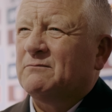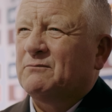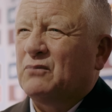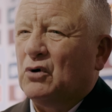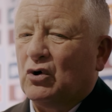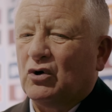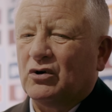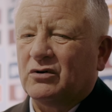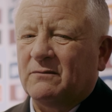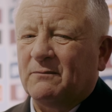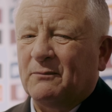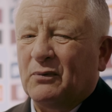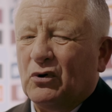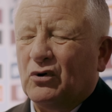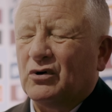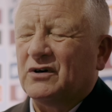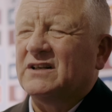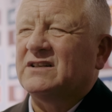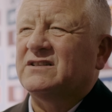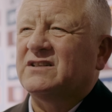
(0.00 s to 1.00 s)

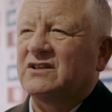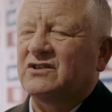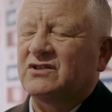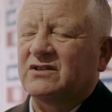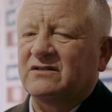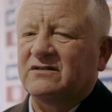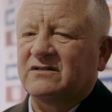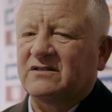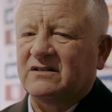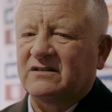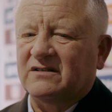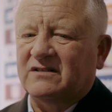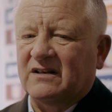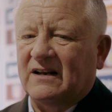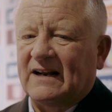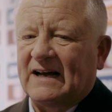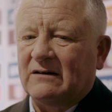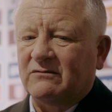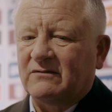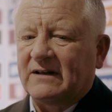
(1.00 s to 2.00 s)
poor decisions that's
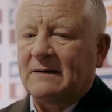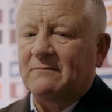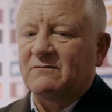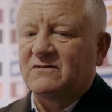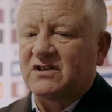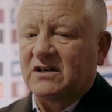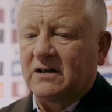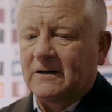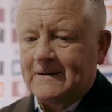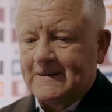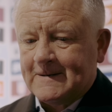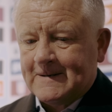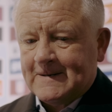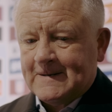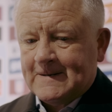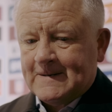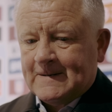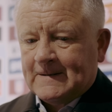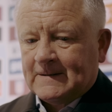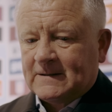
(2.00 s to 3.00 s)
allowed them to
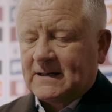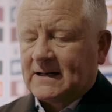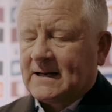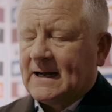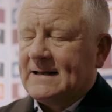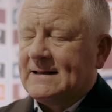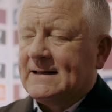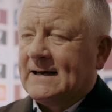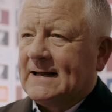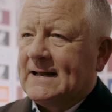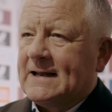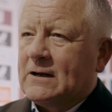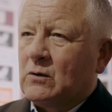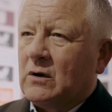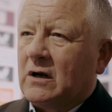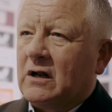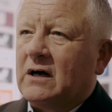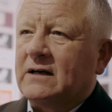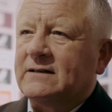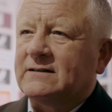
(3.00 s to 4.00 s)
gain that
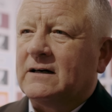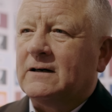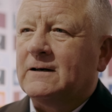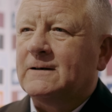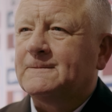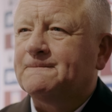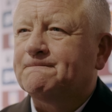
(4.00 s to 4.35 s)
equaliser.